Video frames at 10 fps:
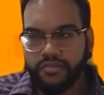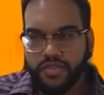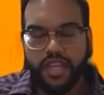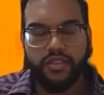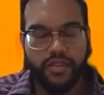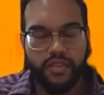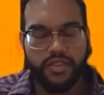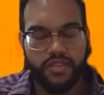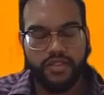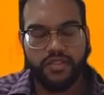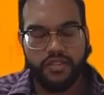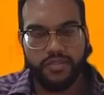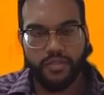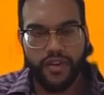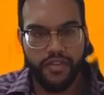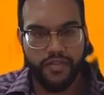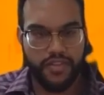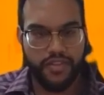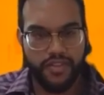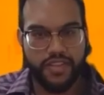Staying focused is part of the
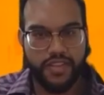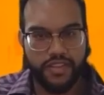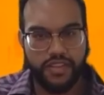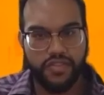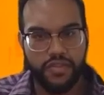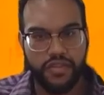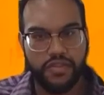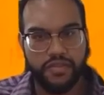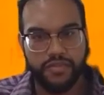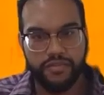success in this role.